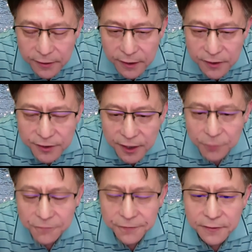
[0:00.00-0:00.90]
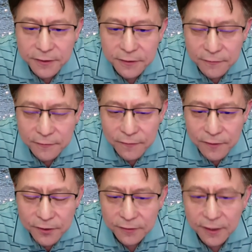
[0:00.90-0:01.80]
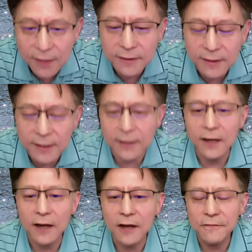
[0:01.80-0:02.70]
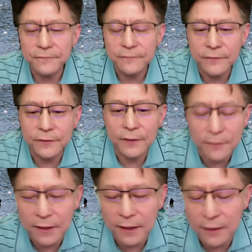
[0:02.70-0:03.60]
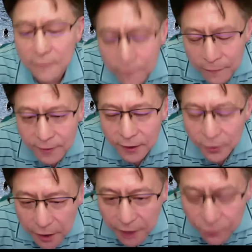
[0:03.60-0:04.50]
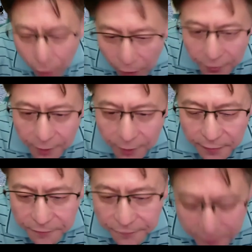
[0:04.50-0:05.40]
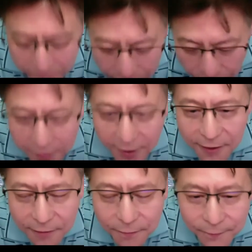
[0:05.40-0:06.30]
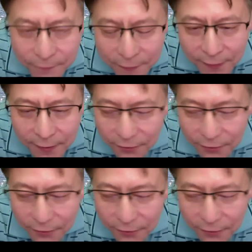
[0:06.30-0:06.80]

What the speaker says: stable funding so that they can have, you know, they don't have to worry about their funding all the time and to